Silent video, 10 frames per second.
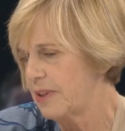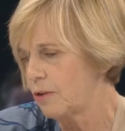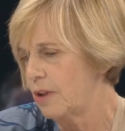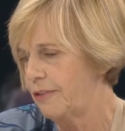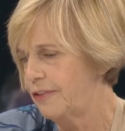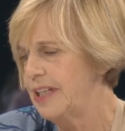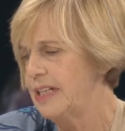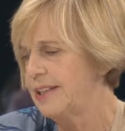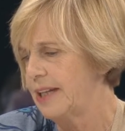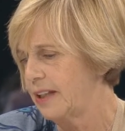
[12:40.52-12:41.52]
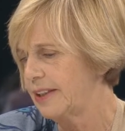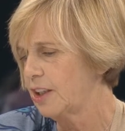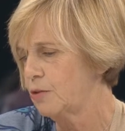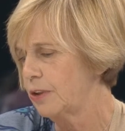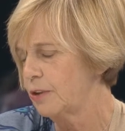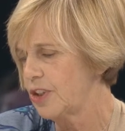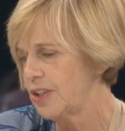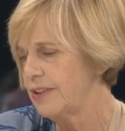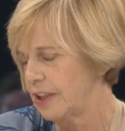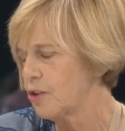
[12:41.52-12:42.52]
at all? No, not
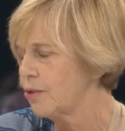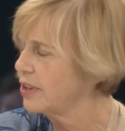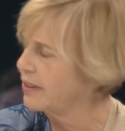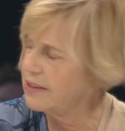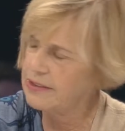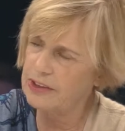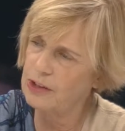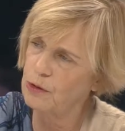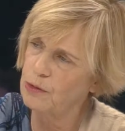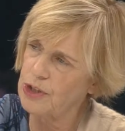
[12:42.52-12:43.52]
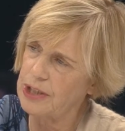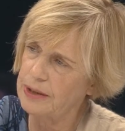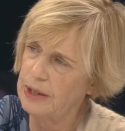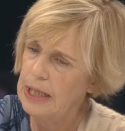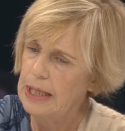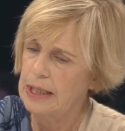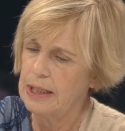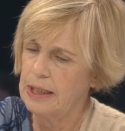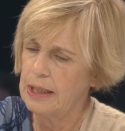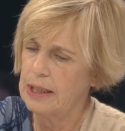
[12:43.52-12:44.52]
relocating, because
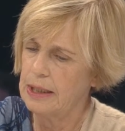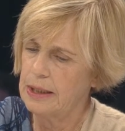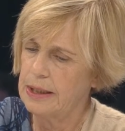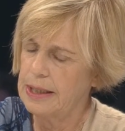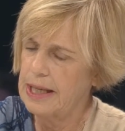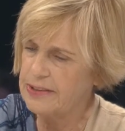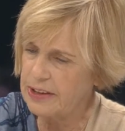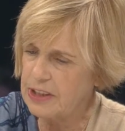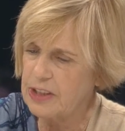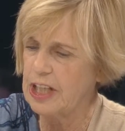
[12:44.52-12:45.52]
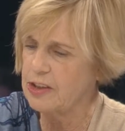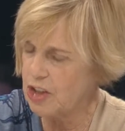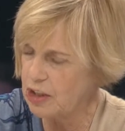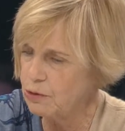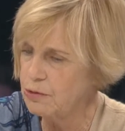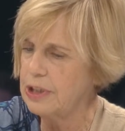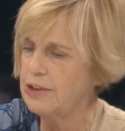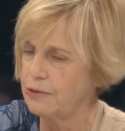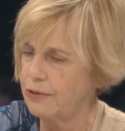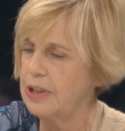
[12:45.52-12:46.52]
the local
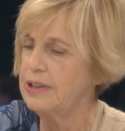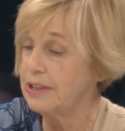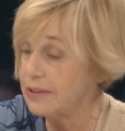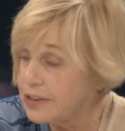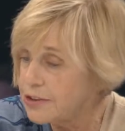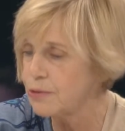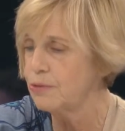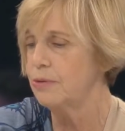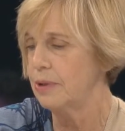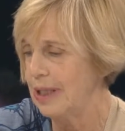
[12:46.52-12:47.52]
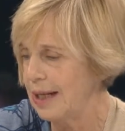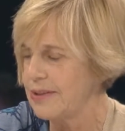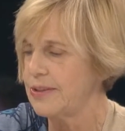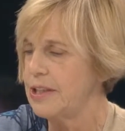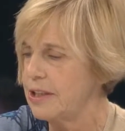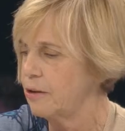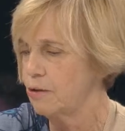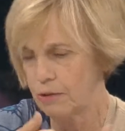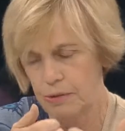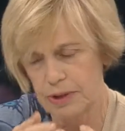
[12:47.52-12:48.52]
area is very much in my genes.
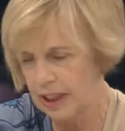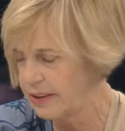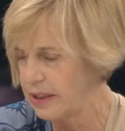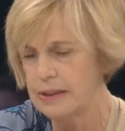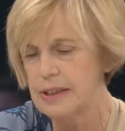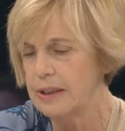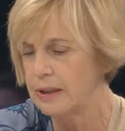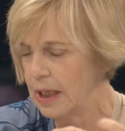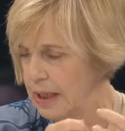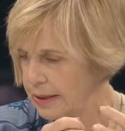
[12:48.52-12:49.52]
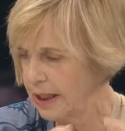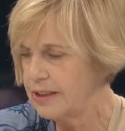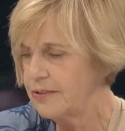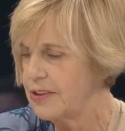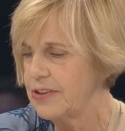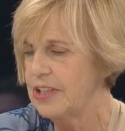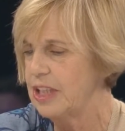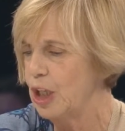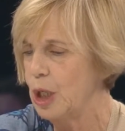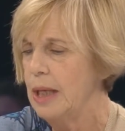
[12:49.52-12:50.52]
Saint-Étienne has been
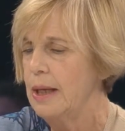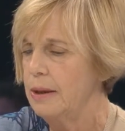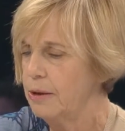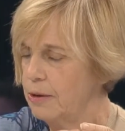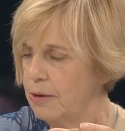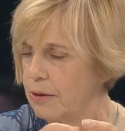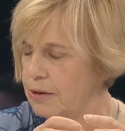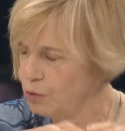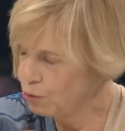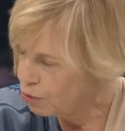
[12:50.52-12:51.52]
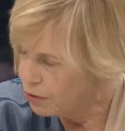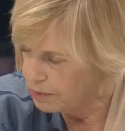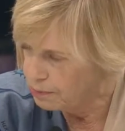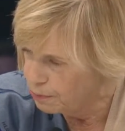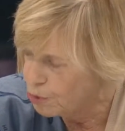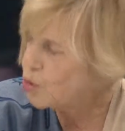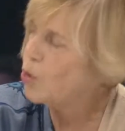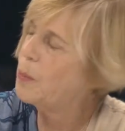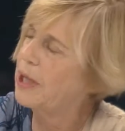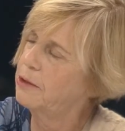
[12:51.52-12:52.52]
involved in making
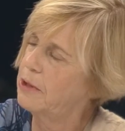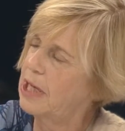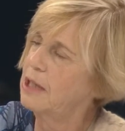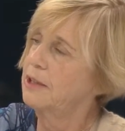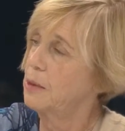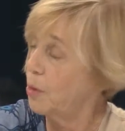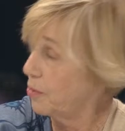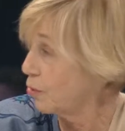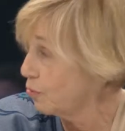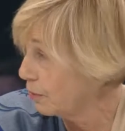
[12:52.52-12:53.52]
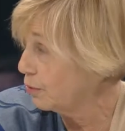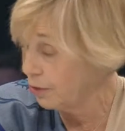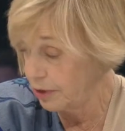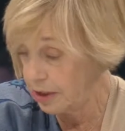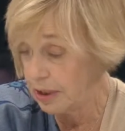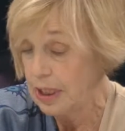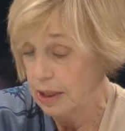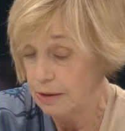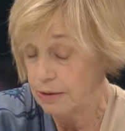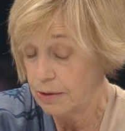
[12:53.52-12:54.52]
very difficult kinds of
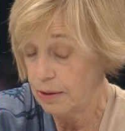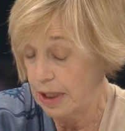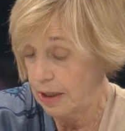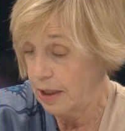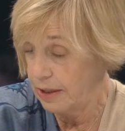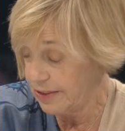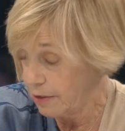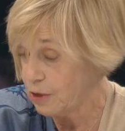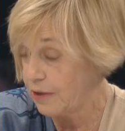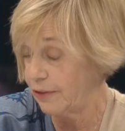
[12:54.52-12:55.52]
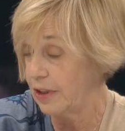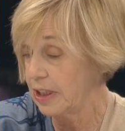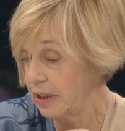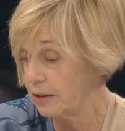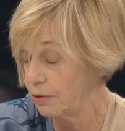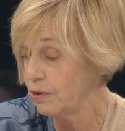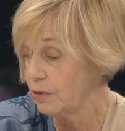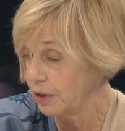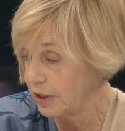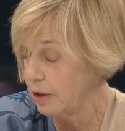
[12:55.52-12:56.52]
fabric, elastic fabric. We will not be
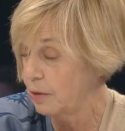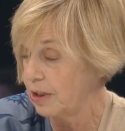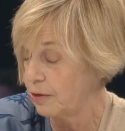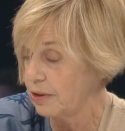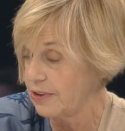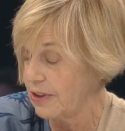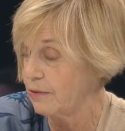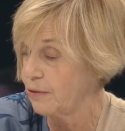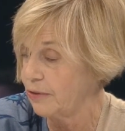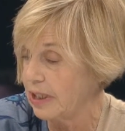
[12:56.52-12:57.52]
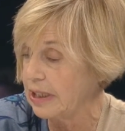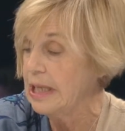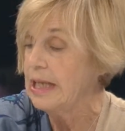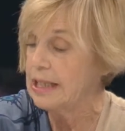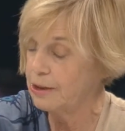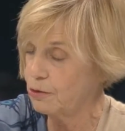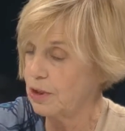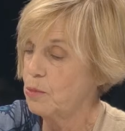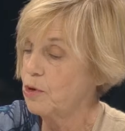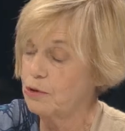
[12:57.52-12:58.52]
moving from Saint-Étienne. We have our know-how.
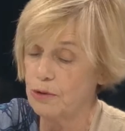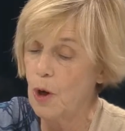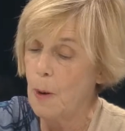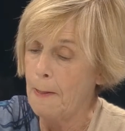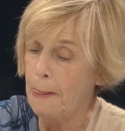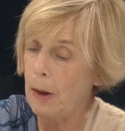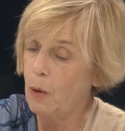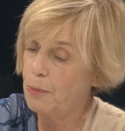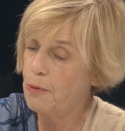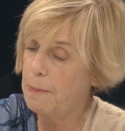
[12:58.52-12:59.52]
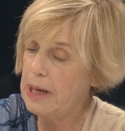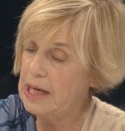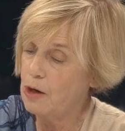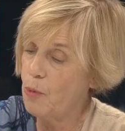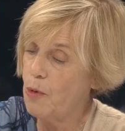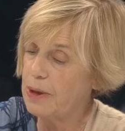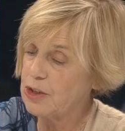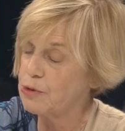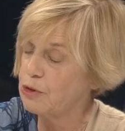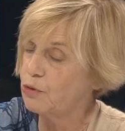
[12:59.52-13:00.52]
We have our employees
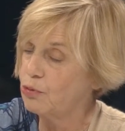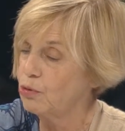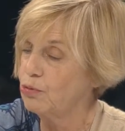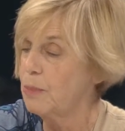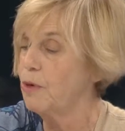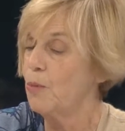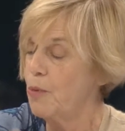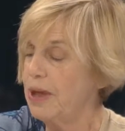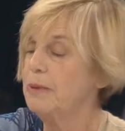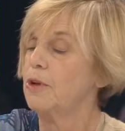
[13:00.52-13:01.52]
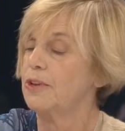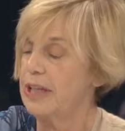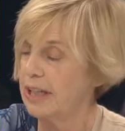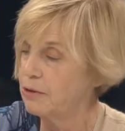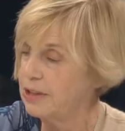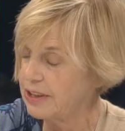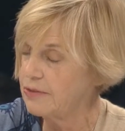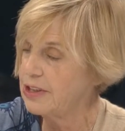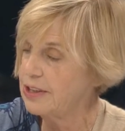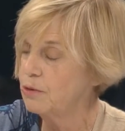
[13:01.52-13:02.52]
who know how to do what we do.
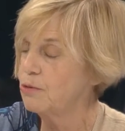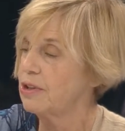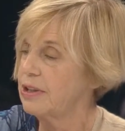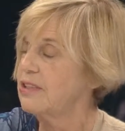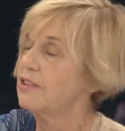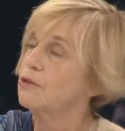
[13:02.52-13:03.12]
So we can't,